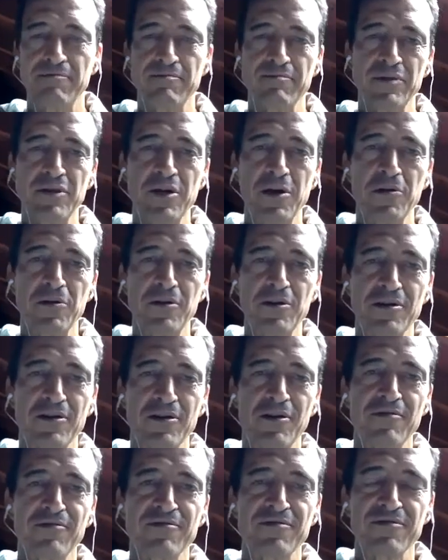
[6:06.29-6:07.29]
note
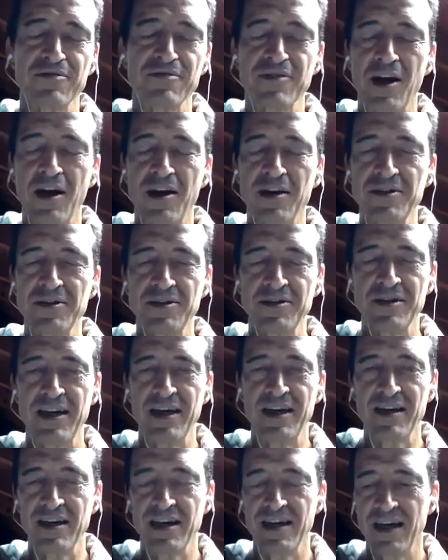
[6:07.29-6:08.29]
of caution,
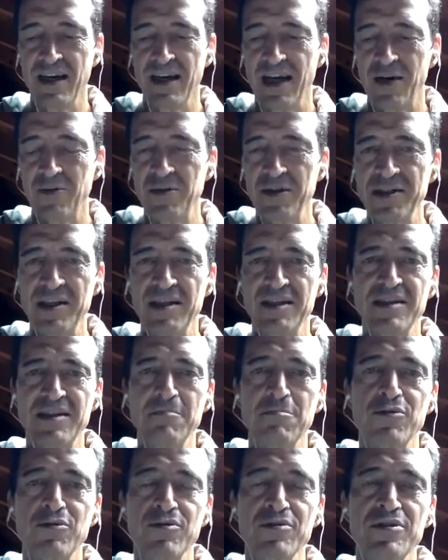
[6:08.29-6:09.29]
I want to say it's
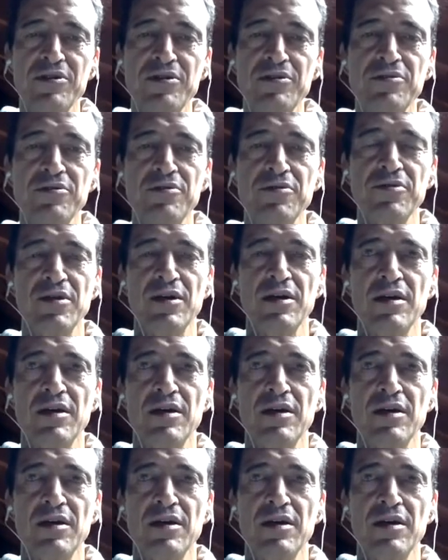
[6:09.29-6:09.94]
important to